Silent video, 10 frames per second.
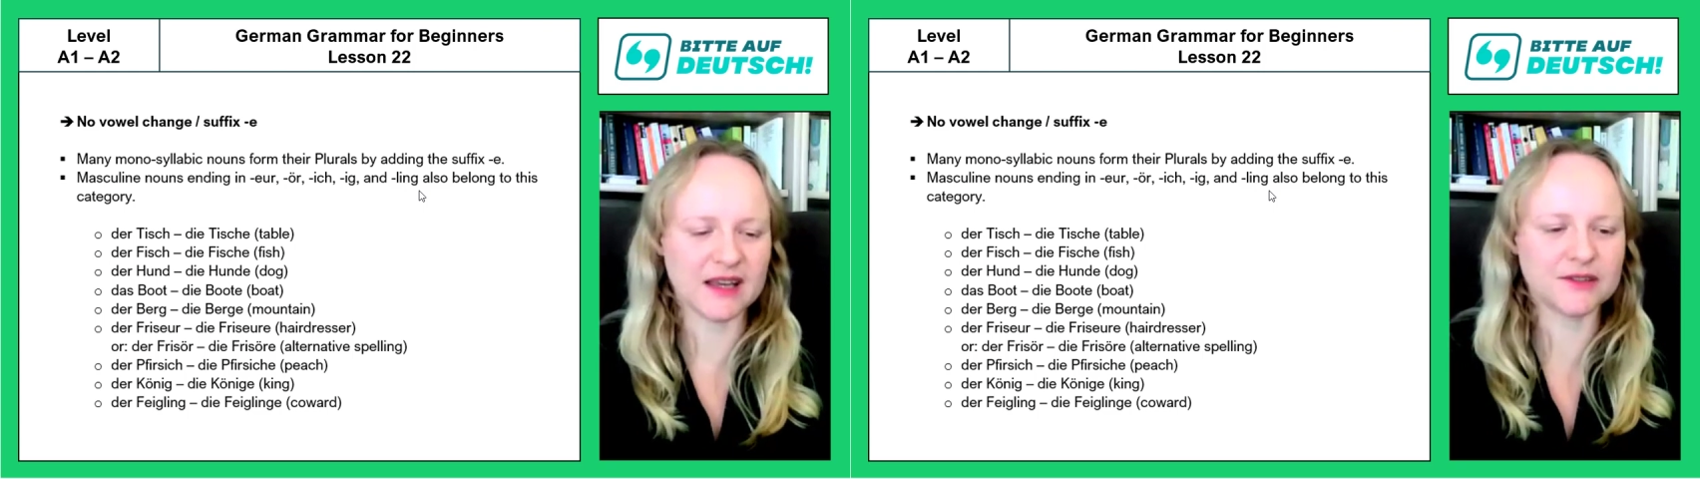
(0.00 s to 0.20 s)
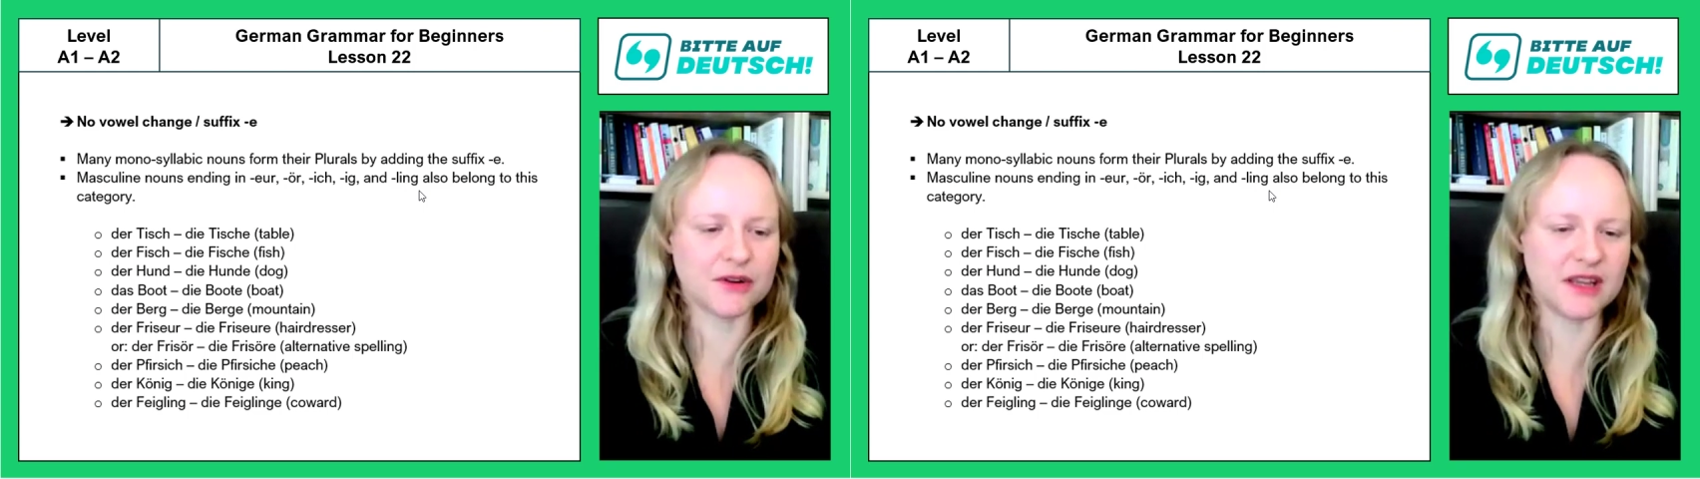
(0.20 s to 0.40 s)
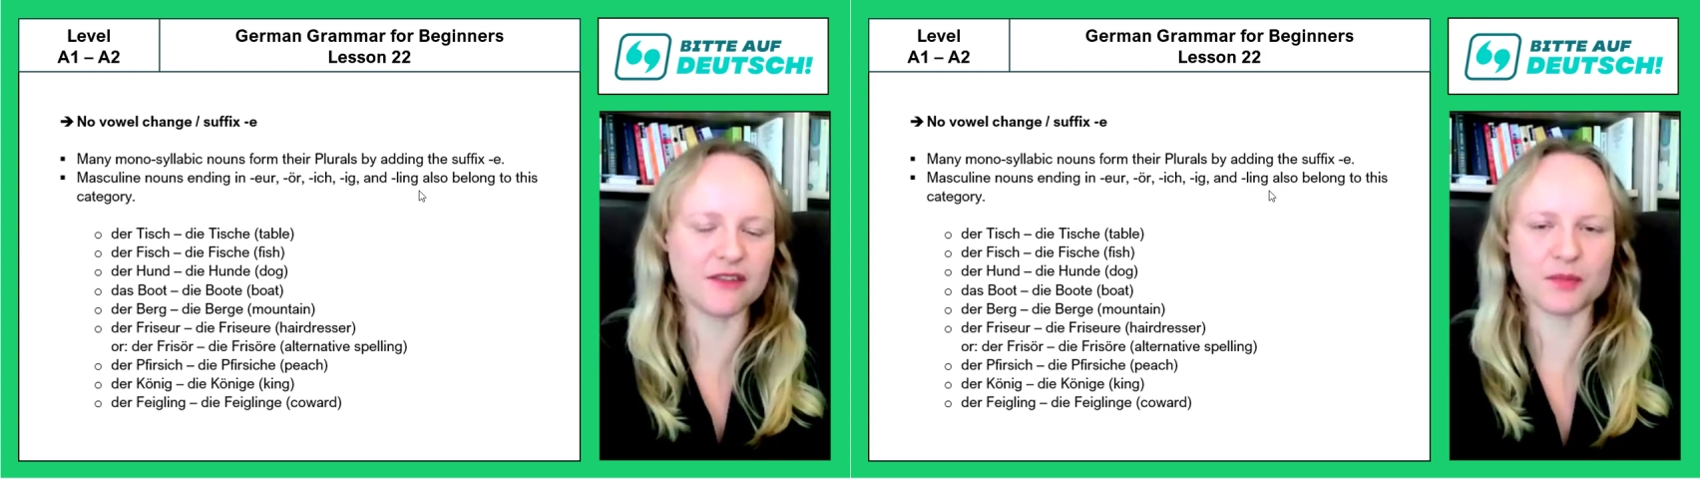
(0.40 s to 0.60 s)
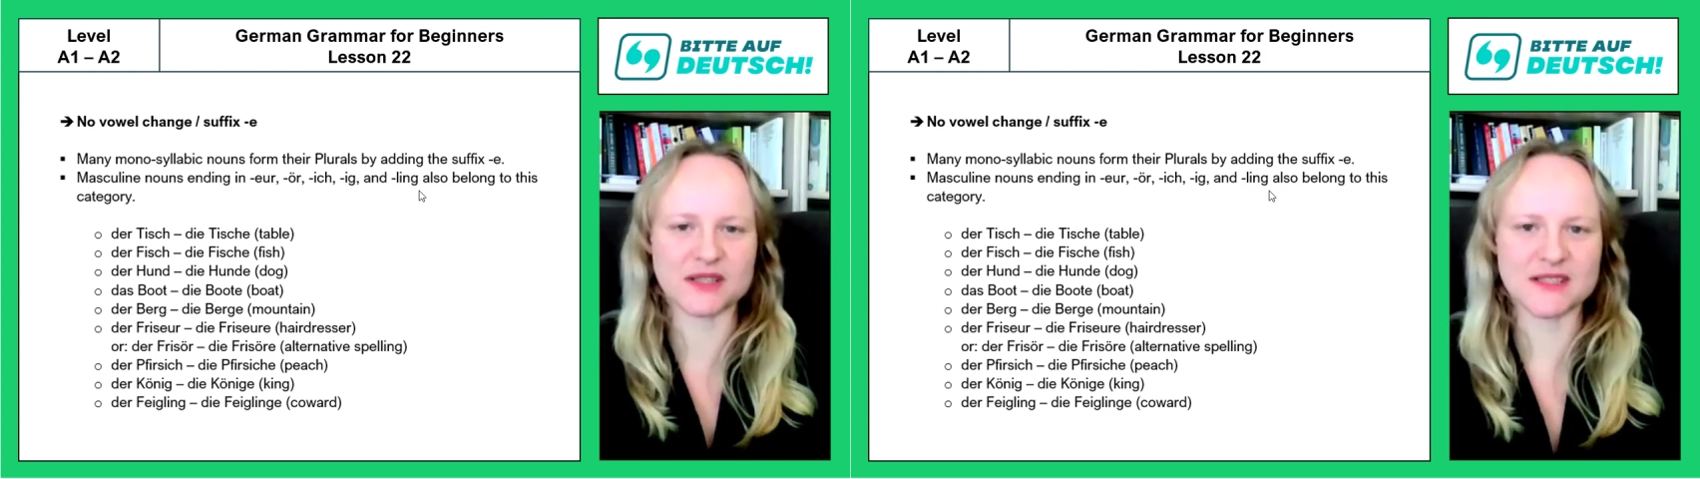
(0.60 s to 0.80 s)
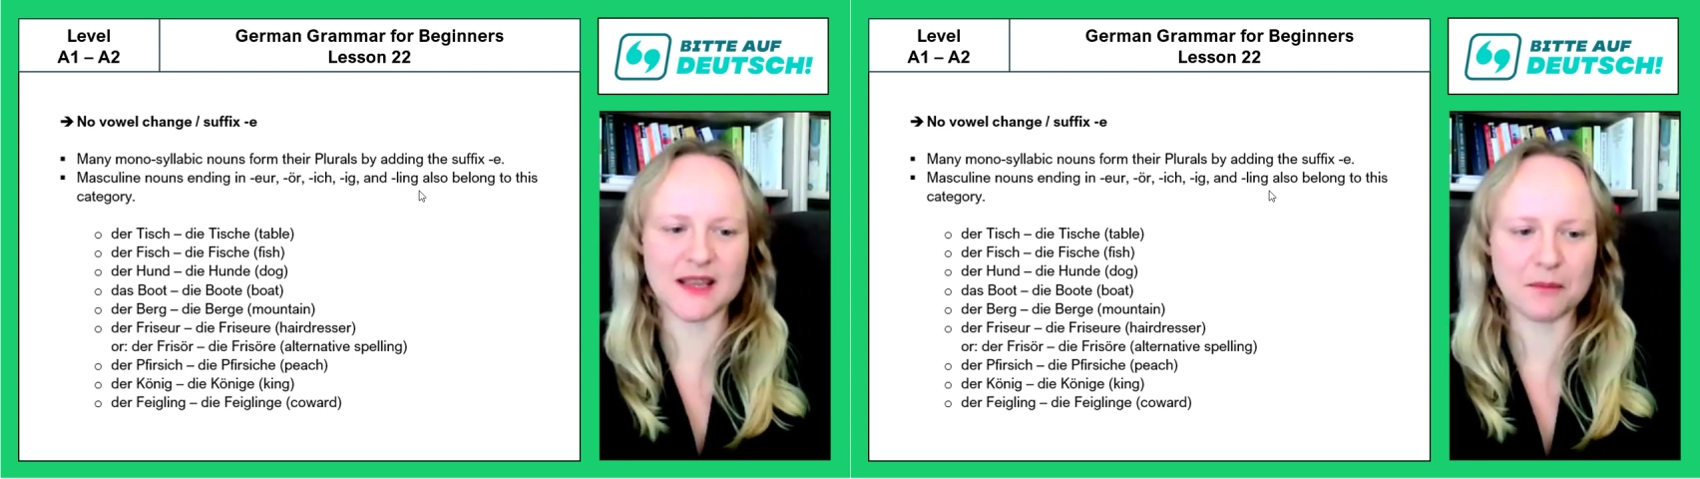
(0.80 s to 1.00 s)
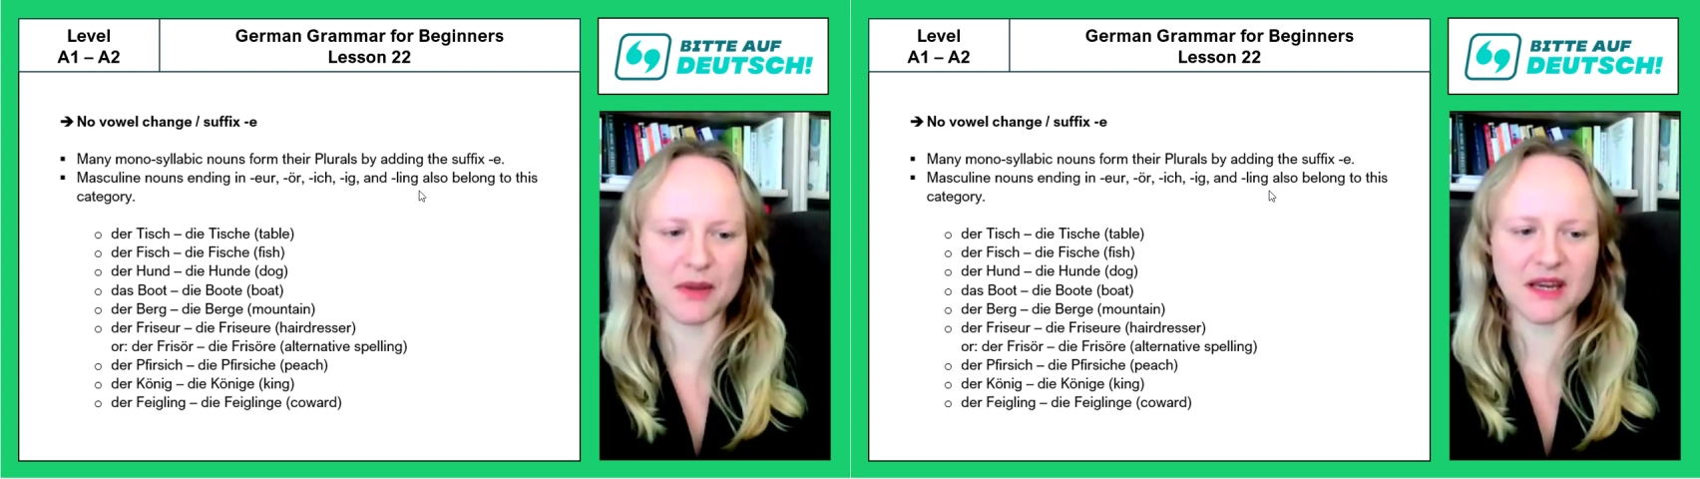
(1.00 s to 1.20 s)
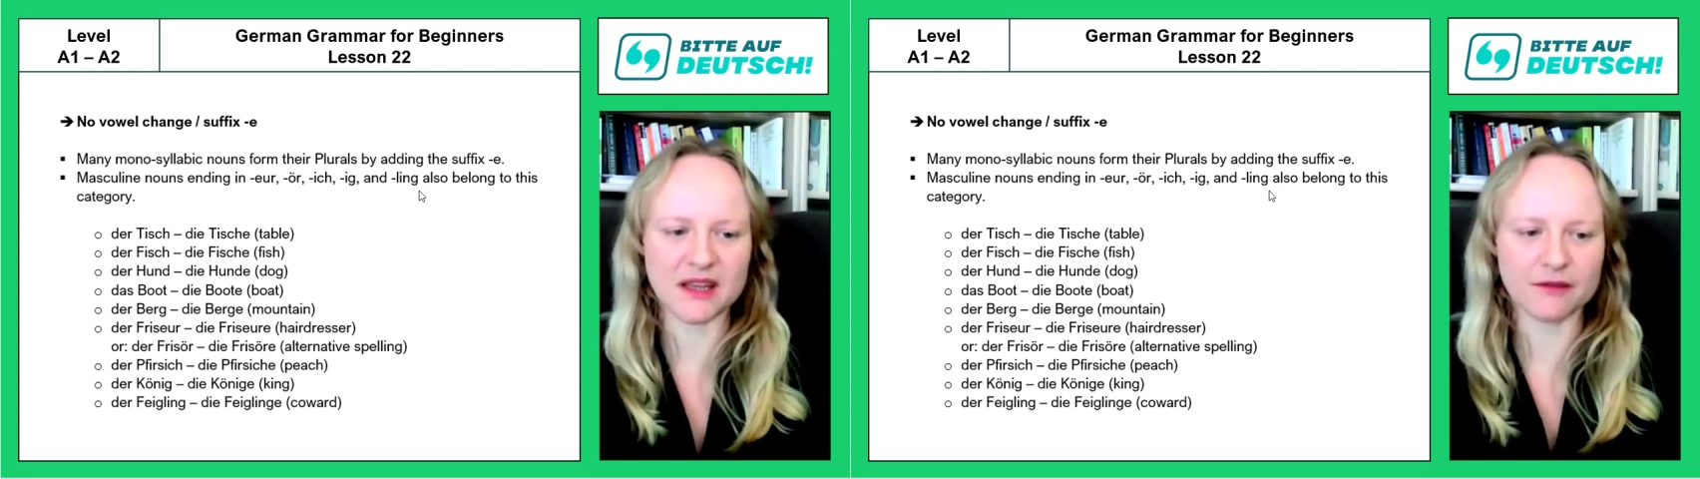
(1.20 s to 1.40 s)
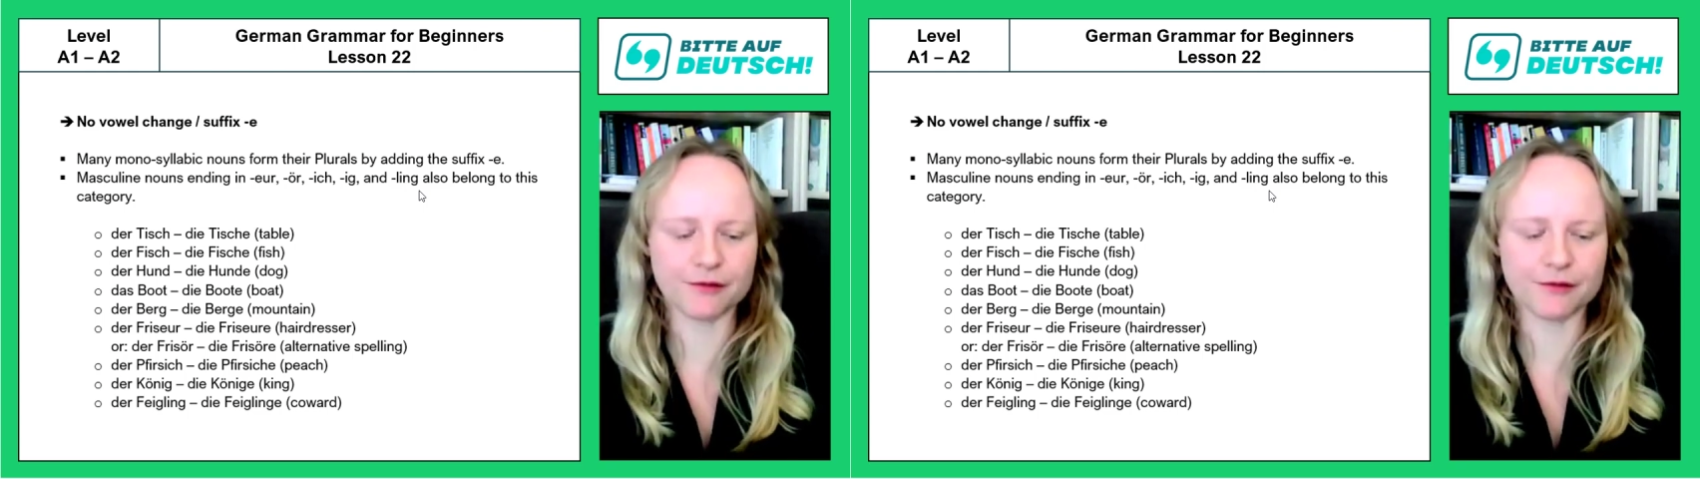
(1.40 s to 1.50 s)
underneath, but same meaning,